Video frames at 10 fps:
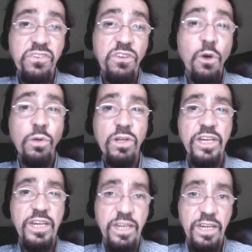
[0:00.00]

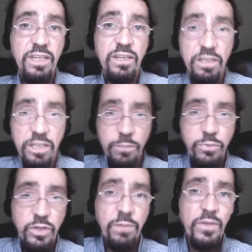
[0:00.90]
totally in
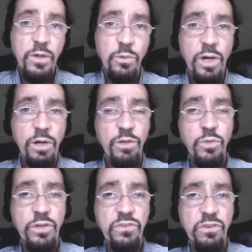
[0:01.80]
Libya, where it
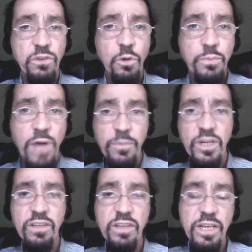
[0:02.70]
was so
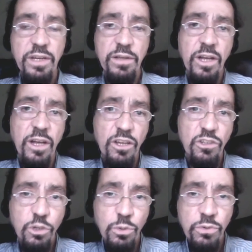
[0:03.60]
prominently
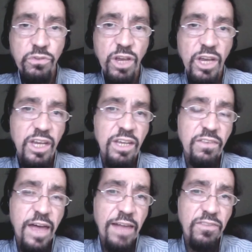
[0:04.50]
used, in
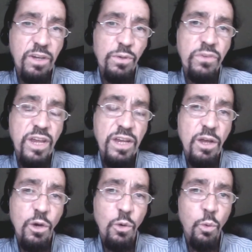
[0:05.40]
that there is a
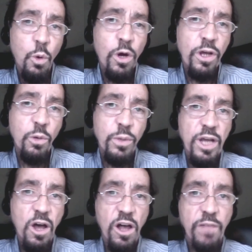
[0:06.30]
war going
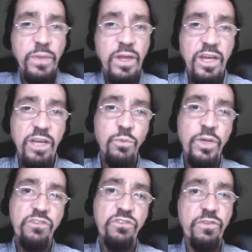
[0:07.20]
on in
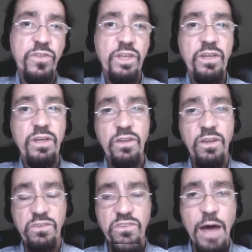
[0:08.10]
which the
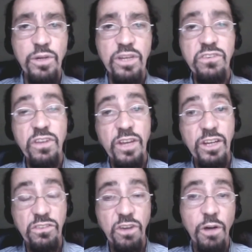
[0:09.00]
Saudis and the
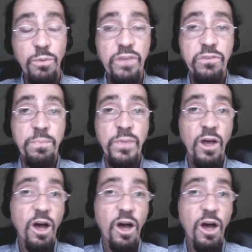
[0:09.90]
Qataris are